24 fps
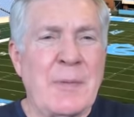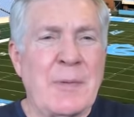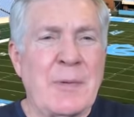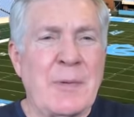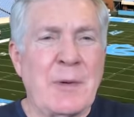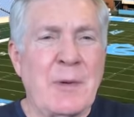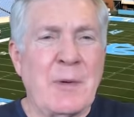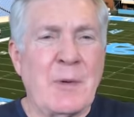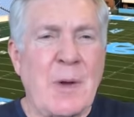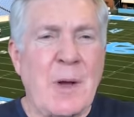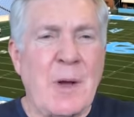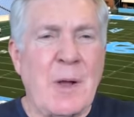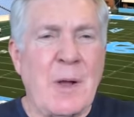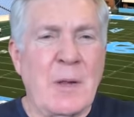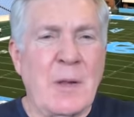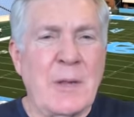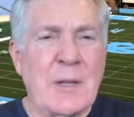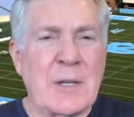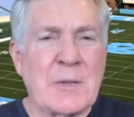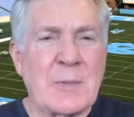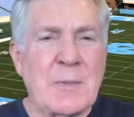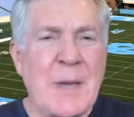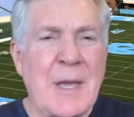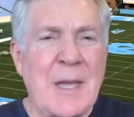through all
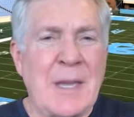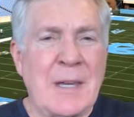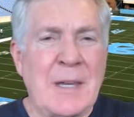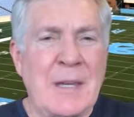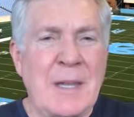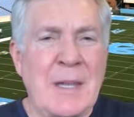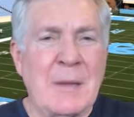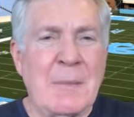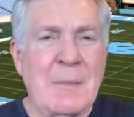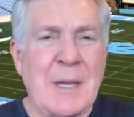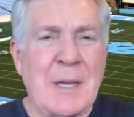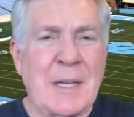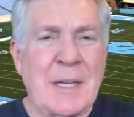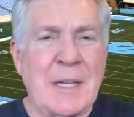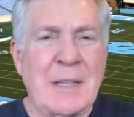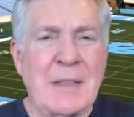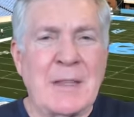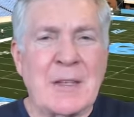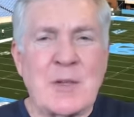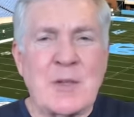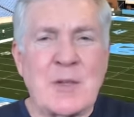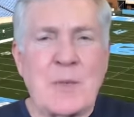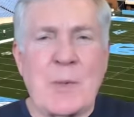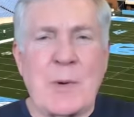this pandemic in
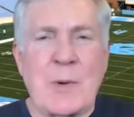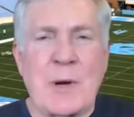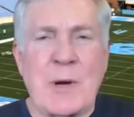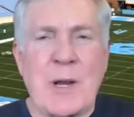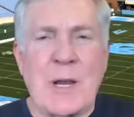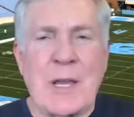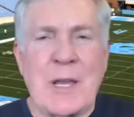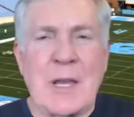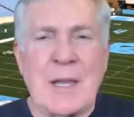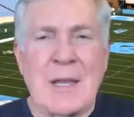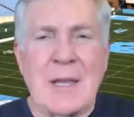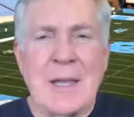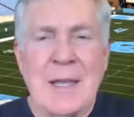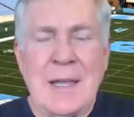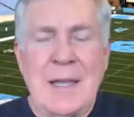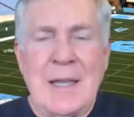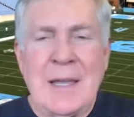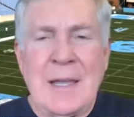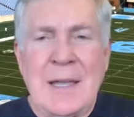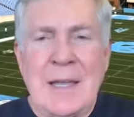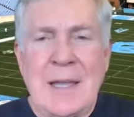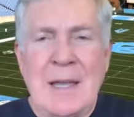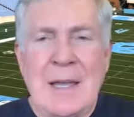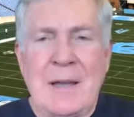the spring
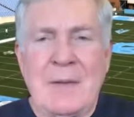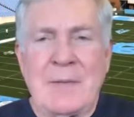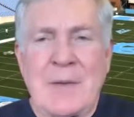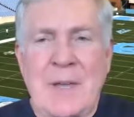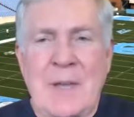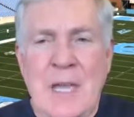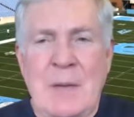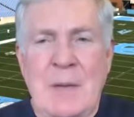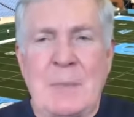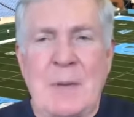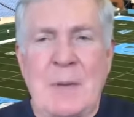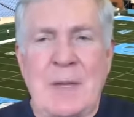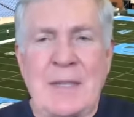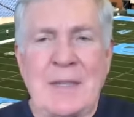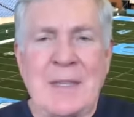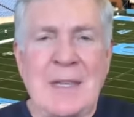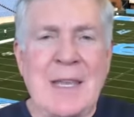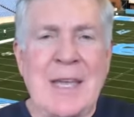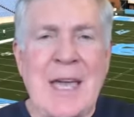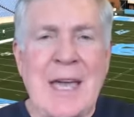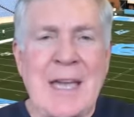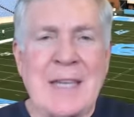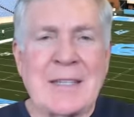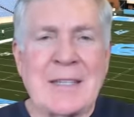of keeping the
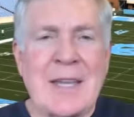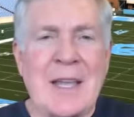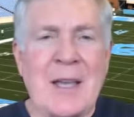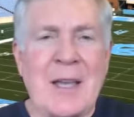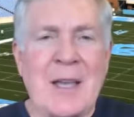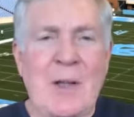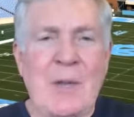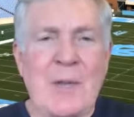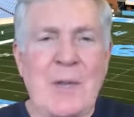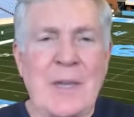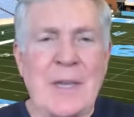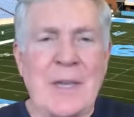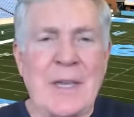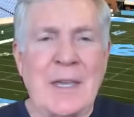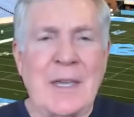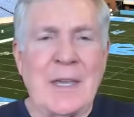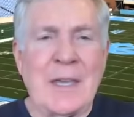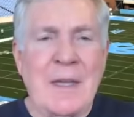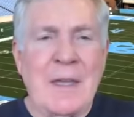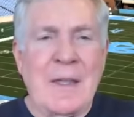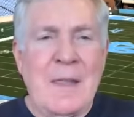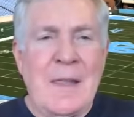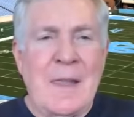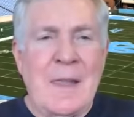guys healthy,
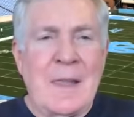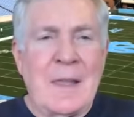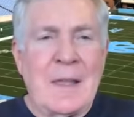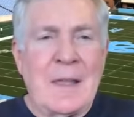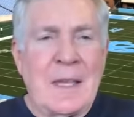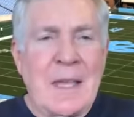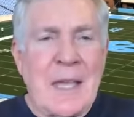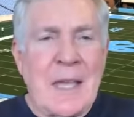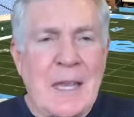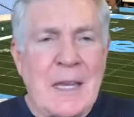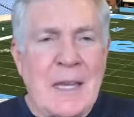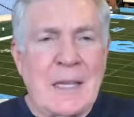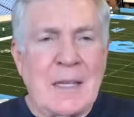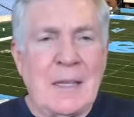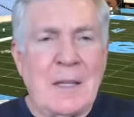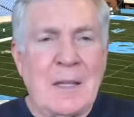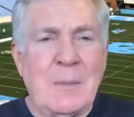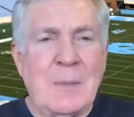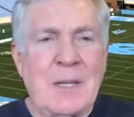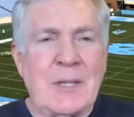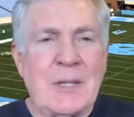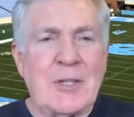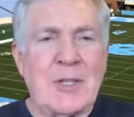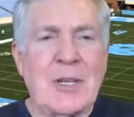getting
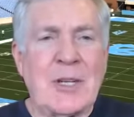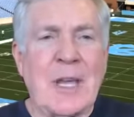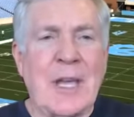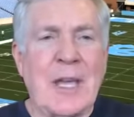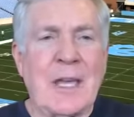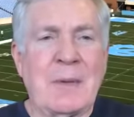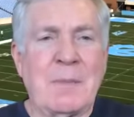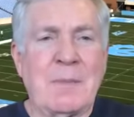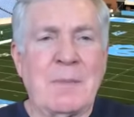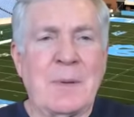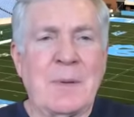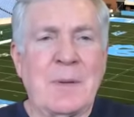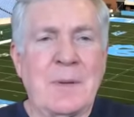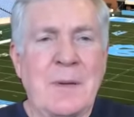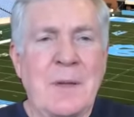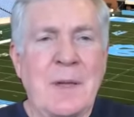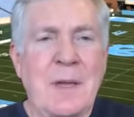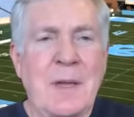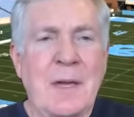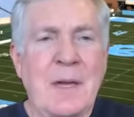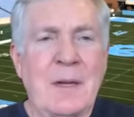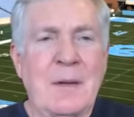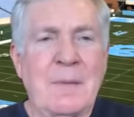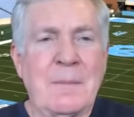them in shape.
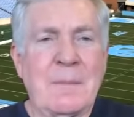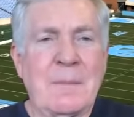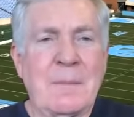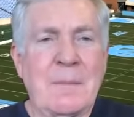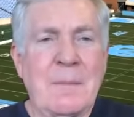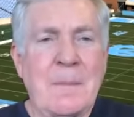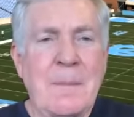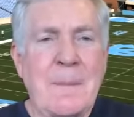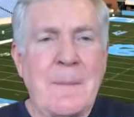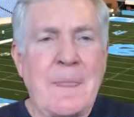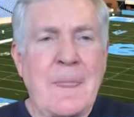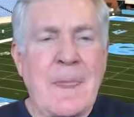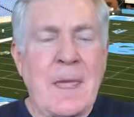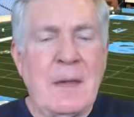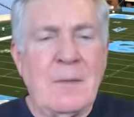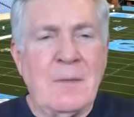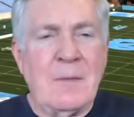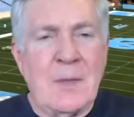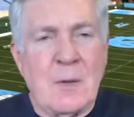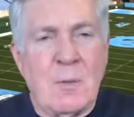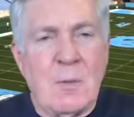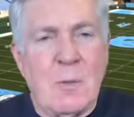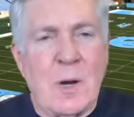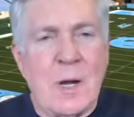Um,
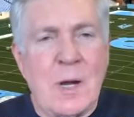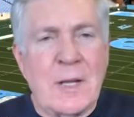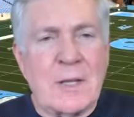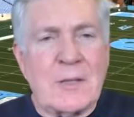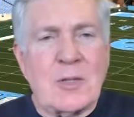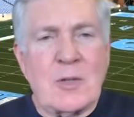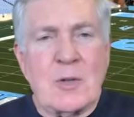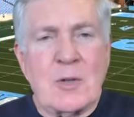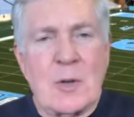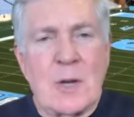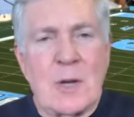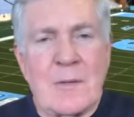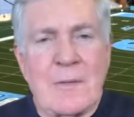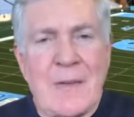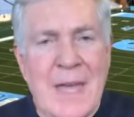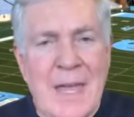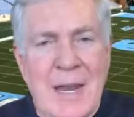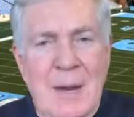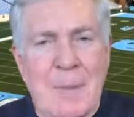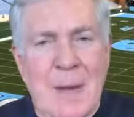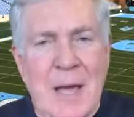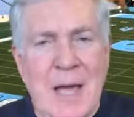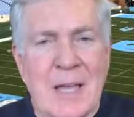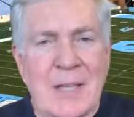even the ones who have had
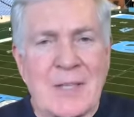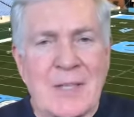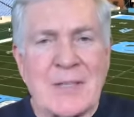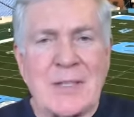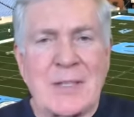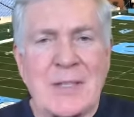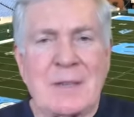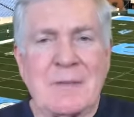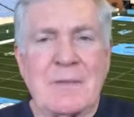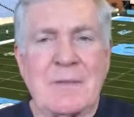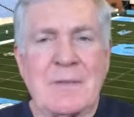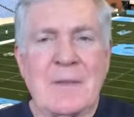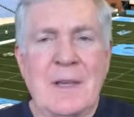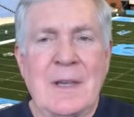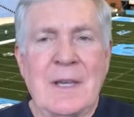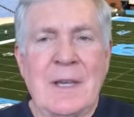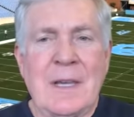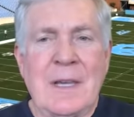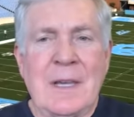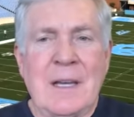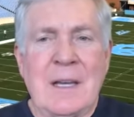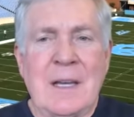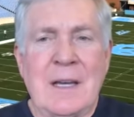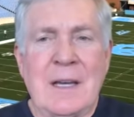a positive,
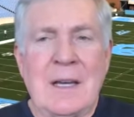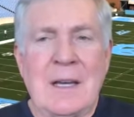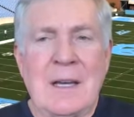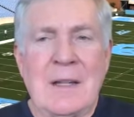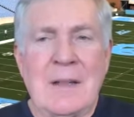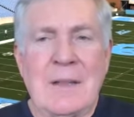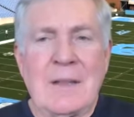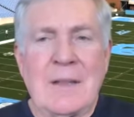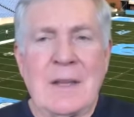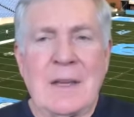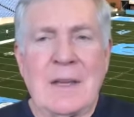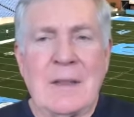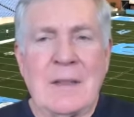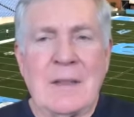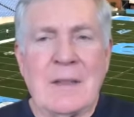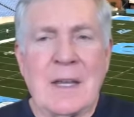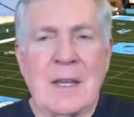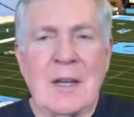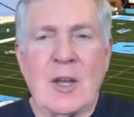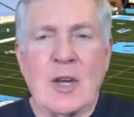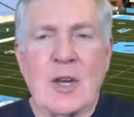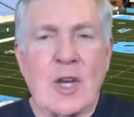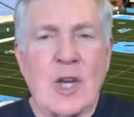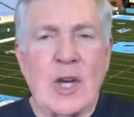uh, that they,
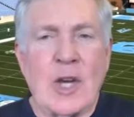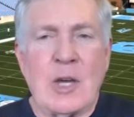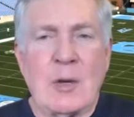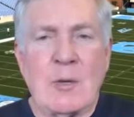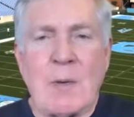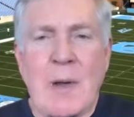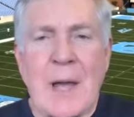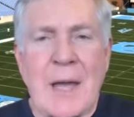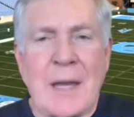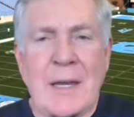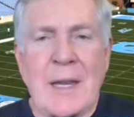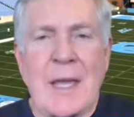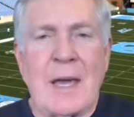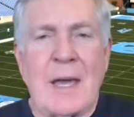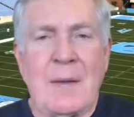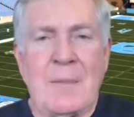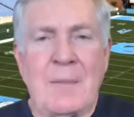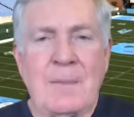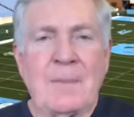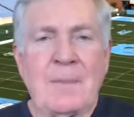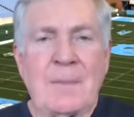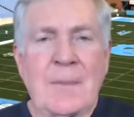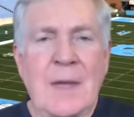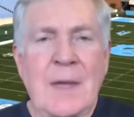look good right now.
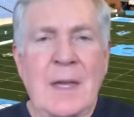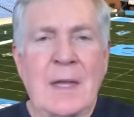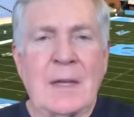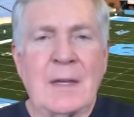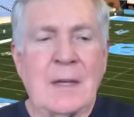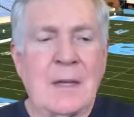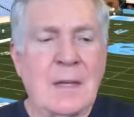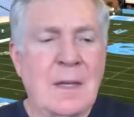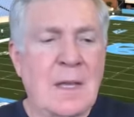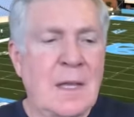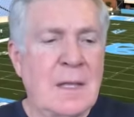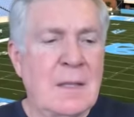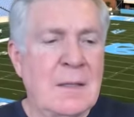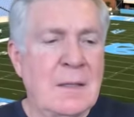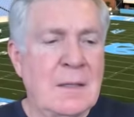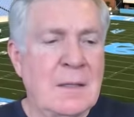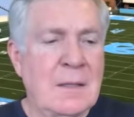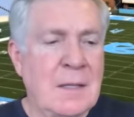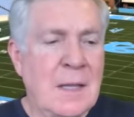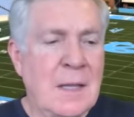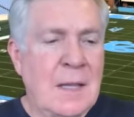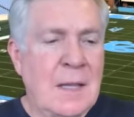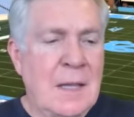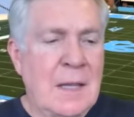And and
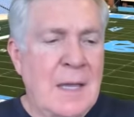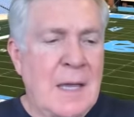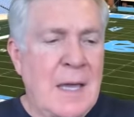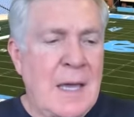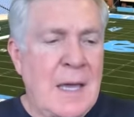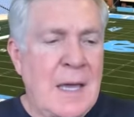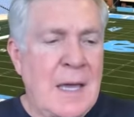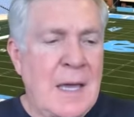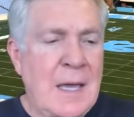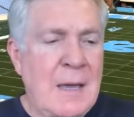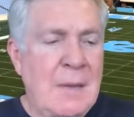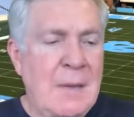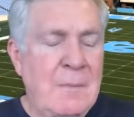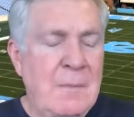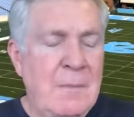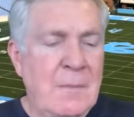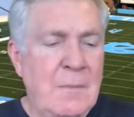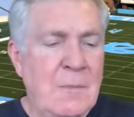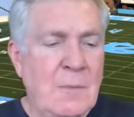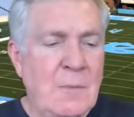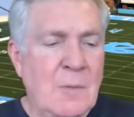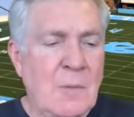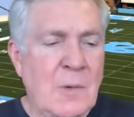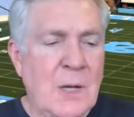I
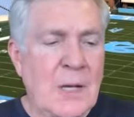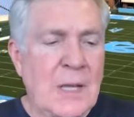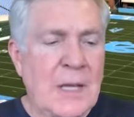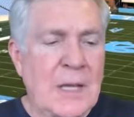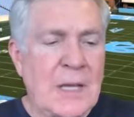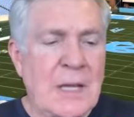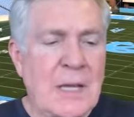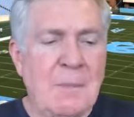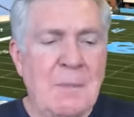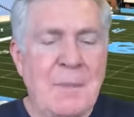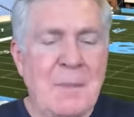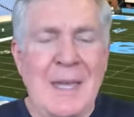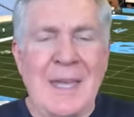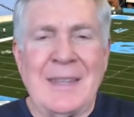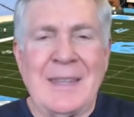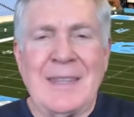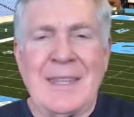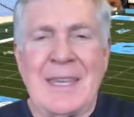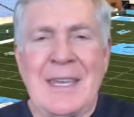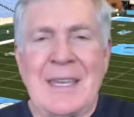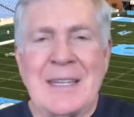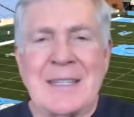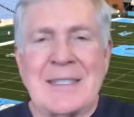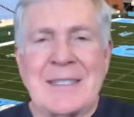really commend
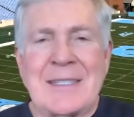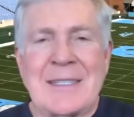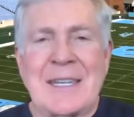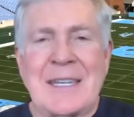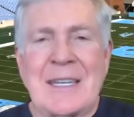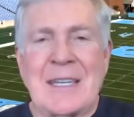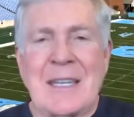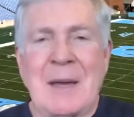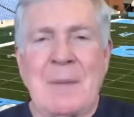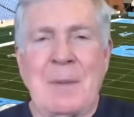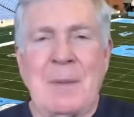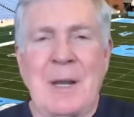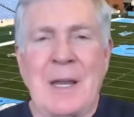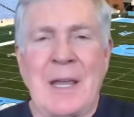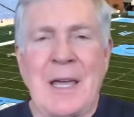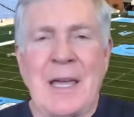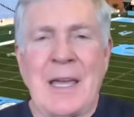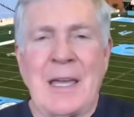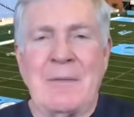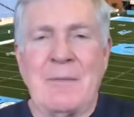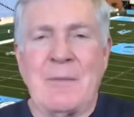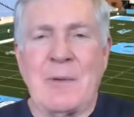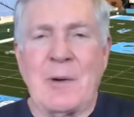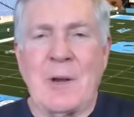the
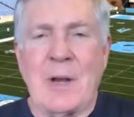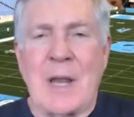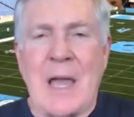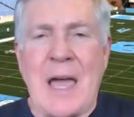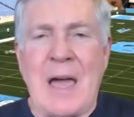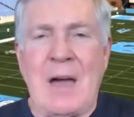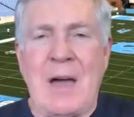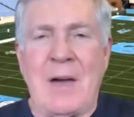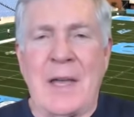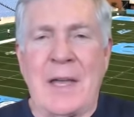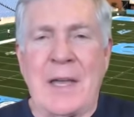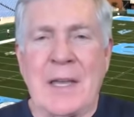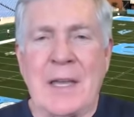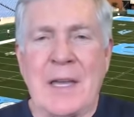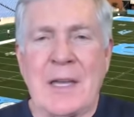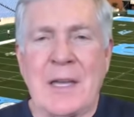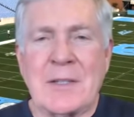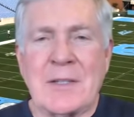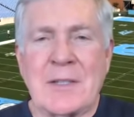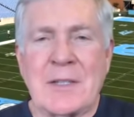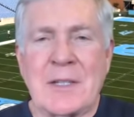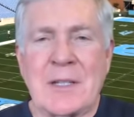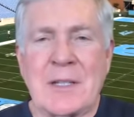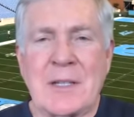NCAA for allowing
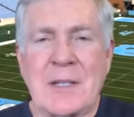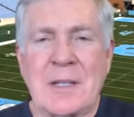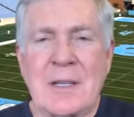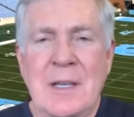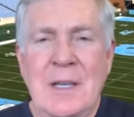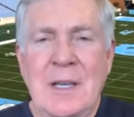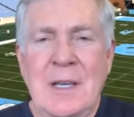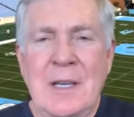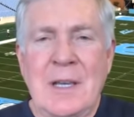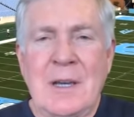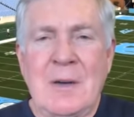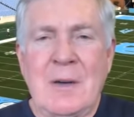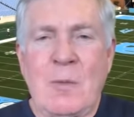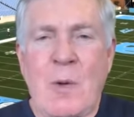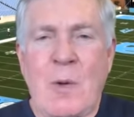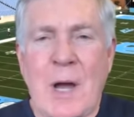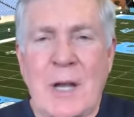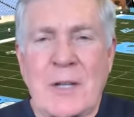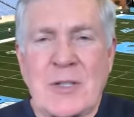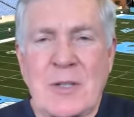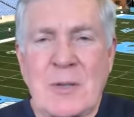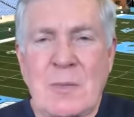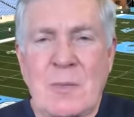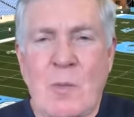us to
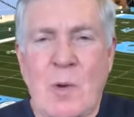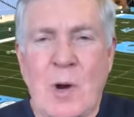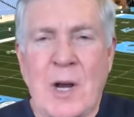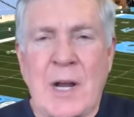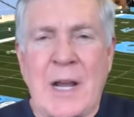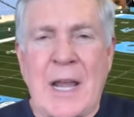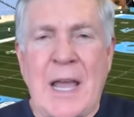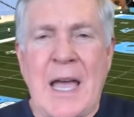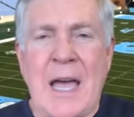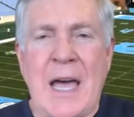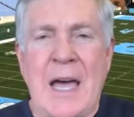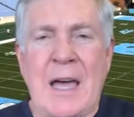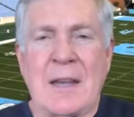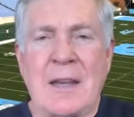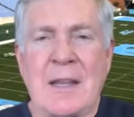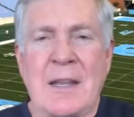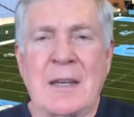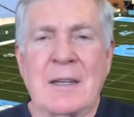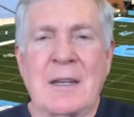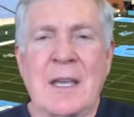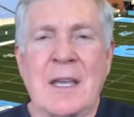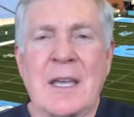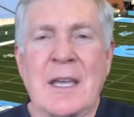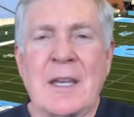watch them work out
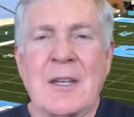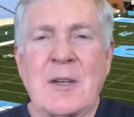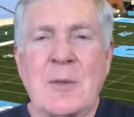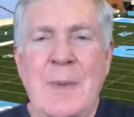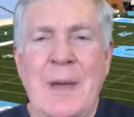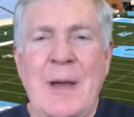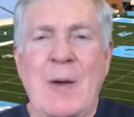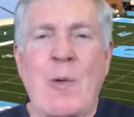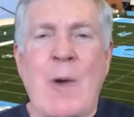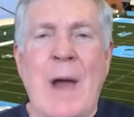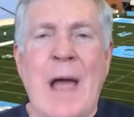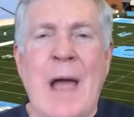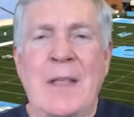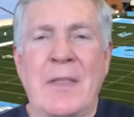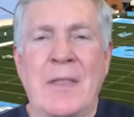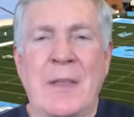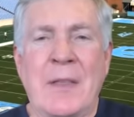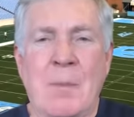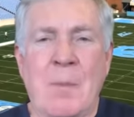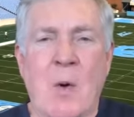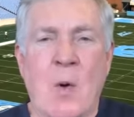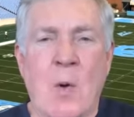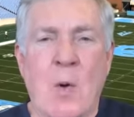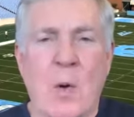and, and get to be around
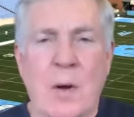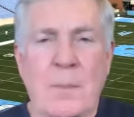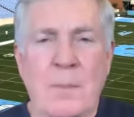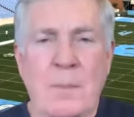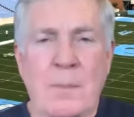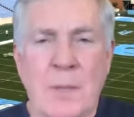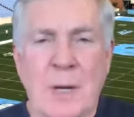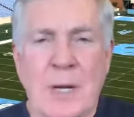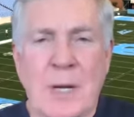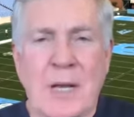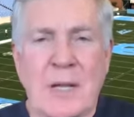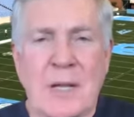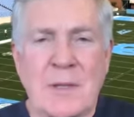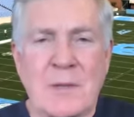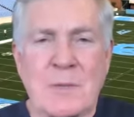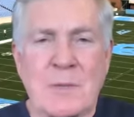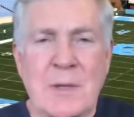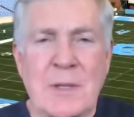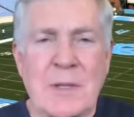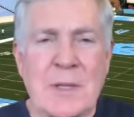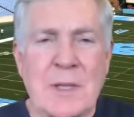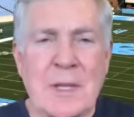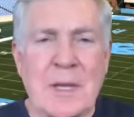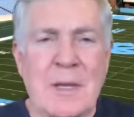them more because
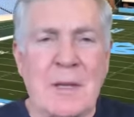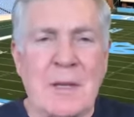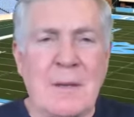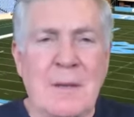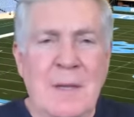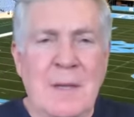with uh,